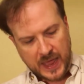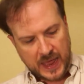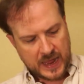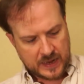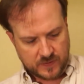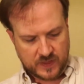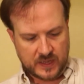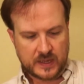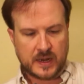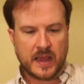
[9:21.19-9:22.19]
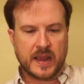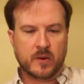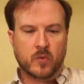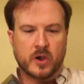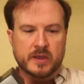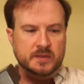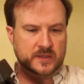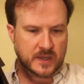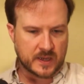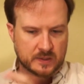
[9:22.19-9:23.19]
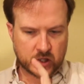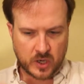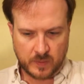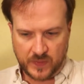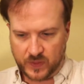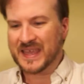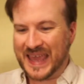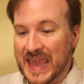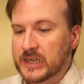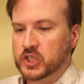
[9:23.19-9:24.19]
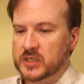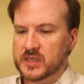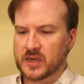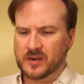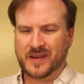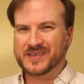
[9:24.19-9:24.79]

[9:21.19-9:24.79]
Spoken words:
And then I was talking about the gauges here.